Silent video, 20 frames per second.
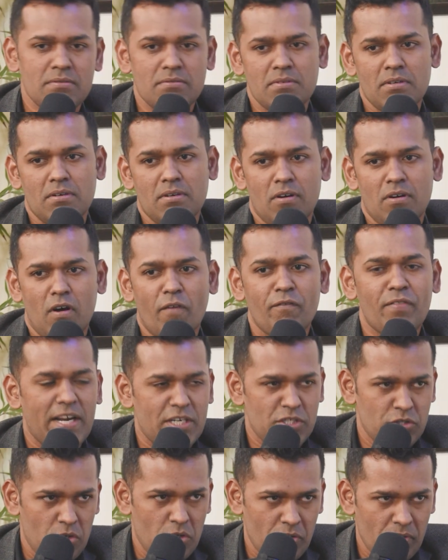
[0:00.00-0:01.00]
of
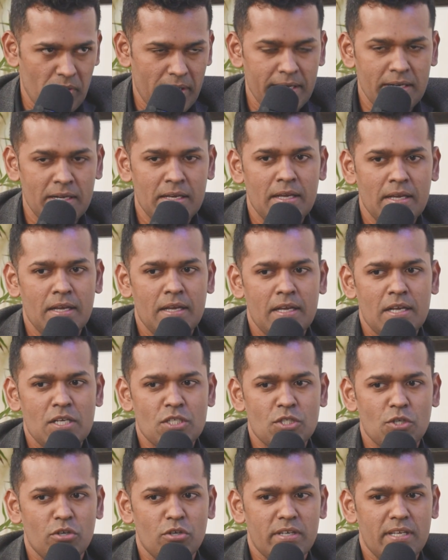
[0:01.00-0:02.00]
that sort, right?
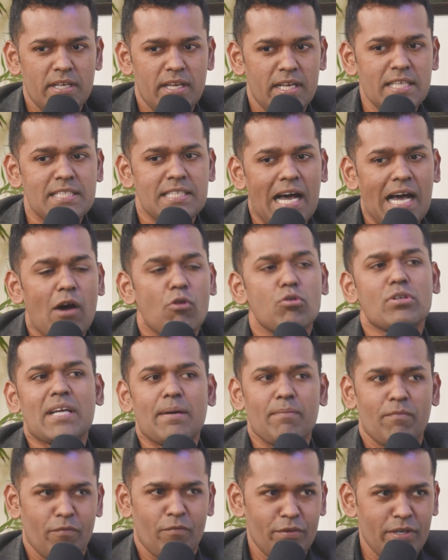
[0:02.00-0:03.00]
So it's the
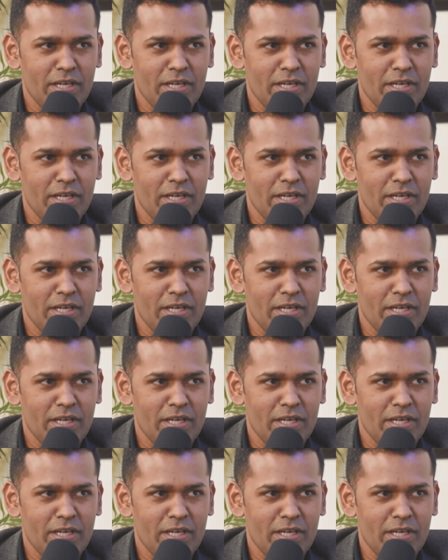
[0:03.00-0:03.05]
outcome